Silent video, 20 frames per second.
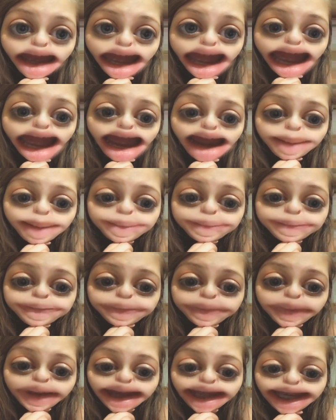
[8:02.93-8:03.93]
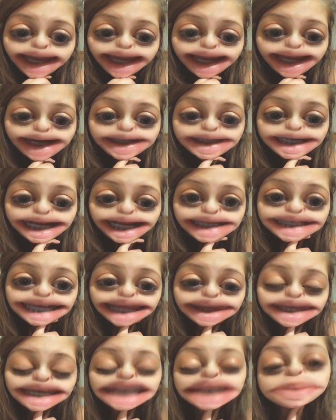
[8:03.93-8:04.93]
And it's
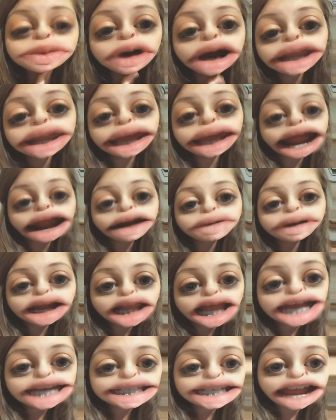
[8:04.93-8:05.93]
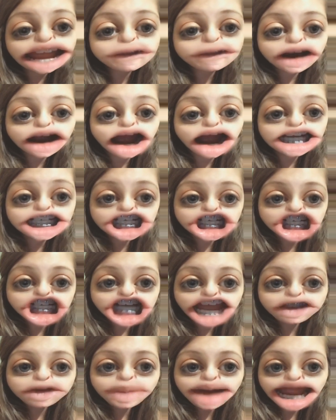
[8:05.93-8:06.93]
at this point that I realized I forgot to
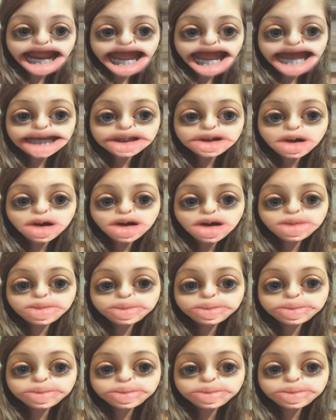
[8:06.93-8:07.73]
shave my asshole.